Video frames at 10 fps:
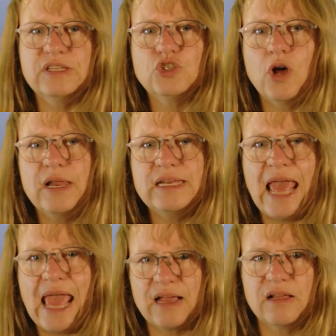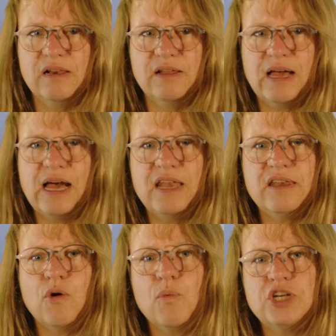solid angle
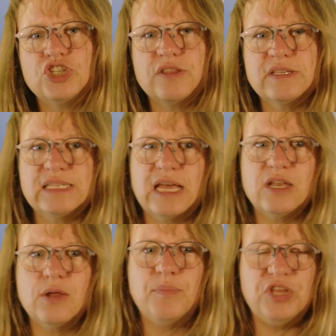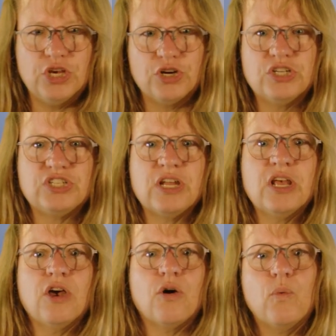under which the Sun appears,
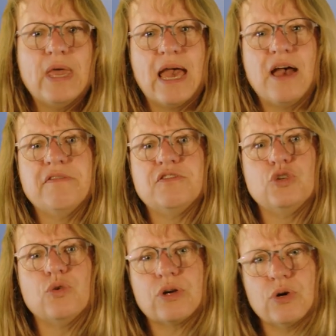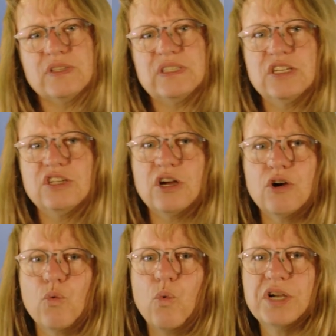we have to consider
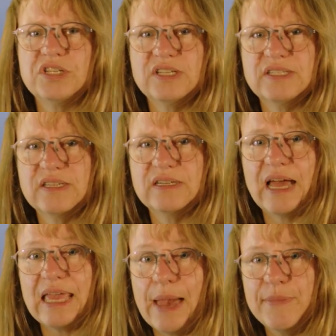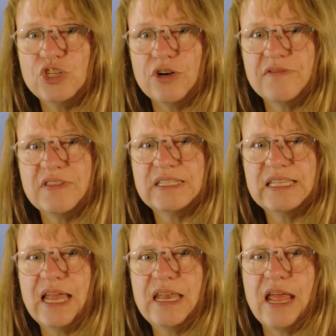what is the diameter of the
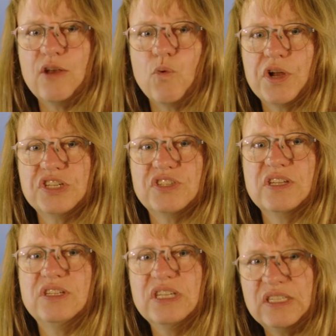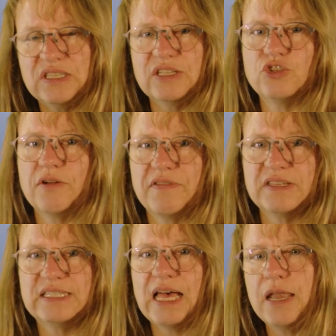Sun and what is the distance of
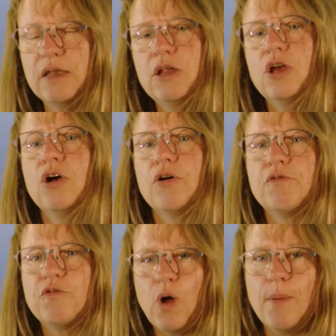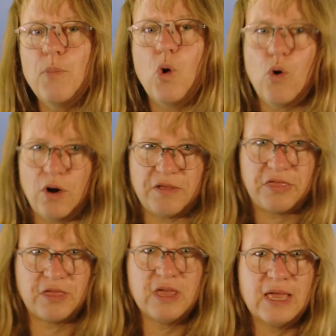the Sun from
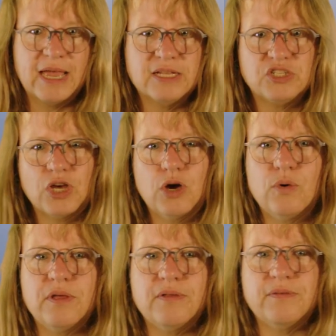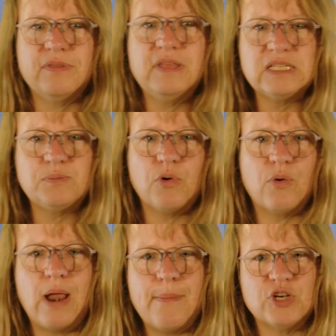Earth. And so these
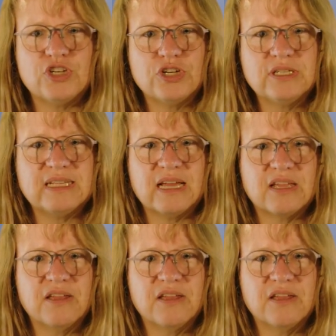parameters are